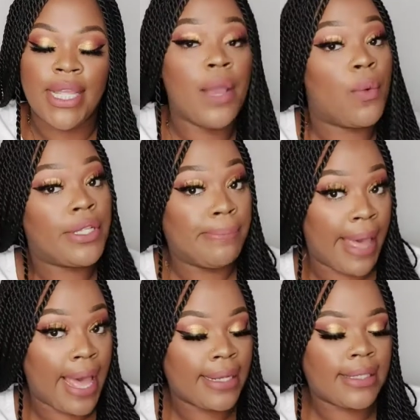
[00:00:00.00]
It was
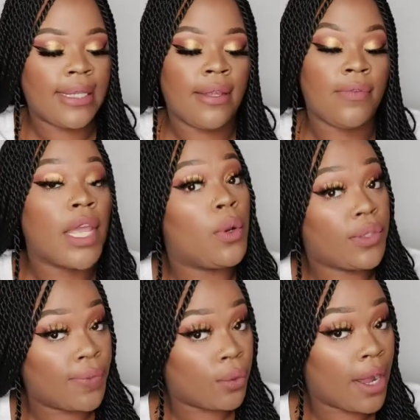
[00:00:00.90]
matte, it was
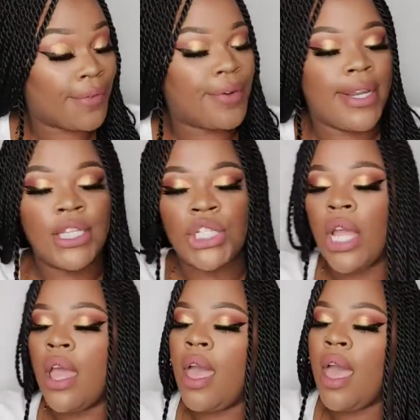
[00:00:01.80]
full coverage.
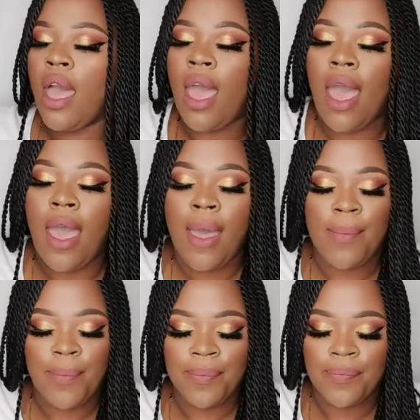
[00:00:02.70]

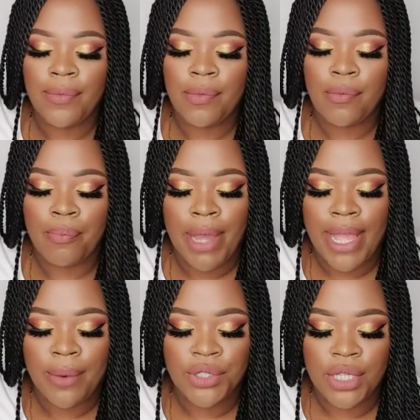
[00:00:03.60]
But
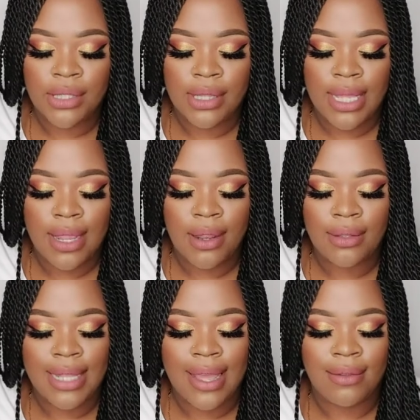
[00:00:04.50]
it was just the thing
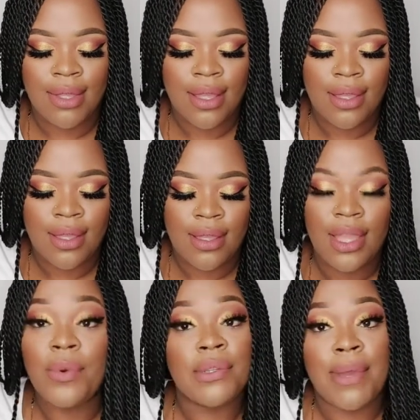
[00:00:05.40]
that
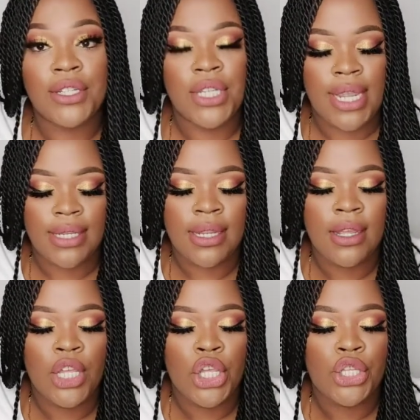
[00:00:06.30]
wasn't my shade.
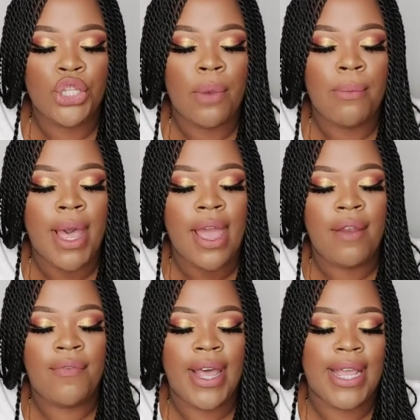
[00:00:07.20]
So my
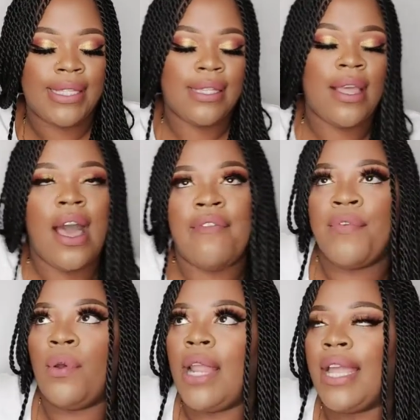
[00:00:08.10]
advice, I
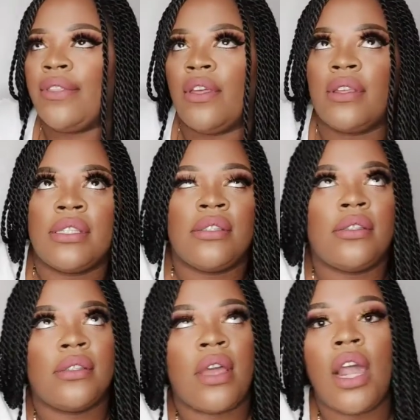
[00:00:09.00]
feel like the
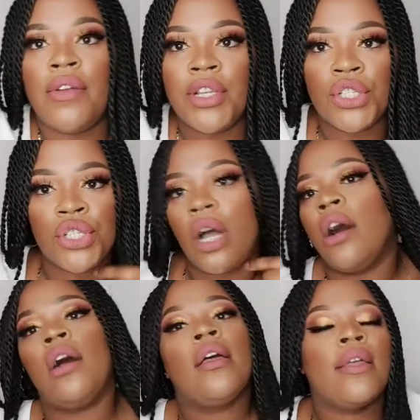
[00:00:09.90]
colouring
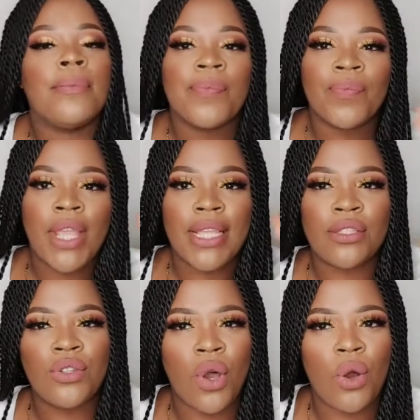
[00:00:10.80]
chart is
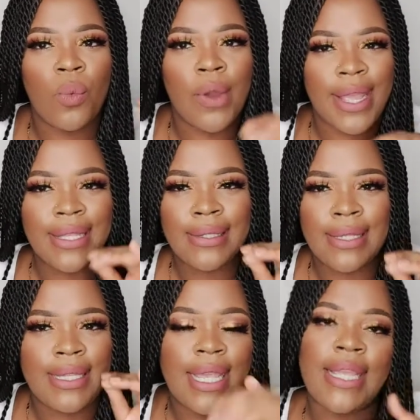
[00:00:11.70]
not what it
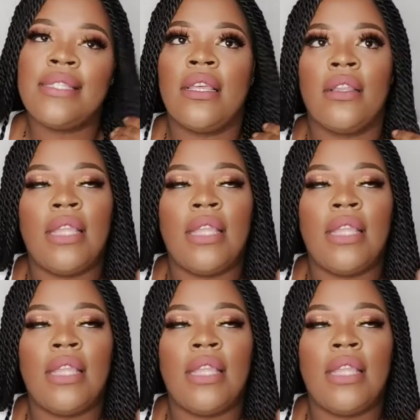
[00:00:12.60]
says it is.